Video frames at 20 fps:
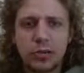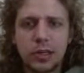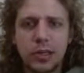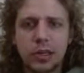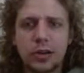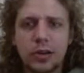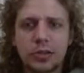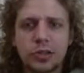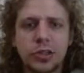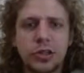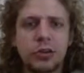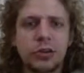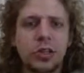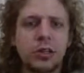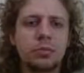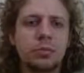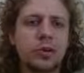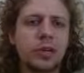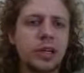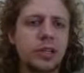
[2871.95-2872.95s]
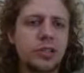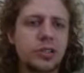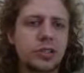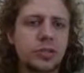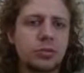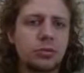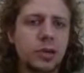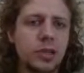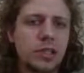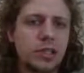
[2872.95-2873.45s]
it also
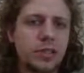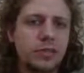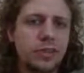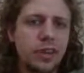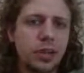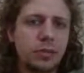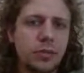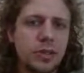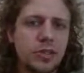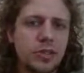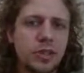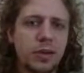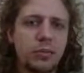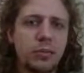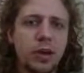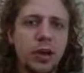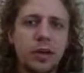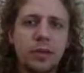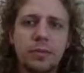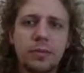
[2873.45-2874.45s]
liberates white's development somewhat.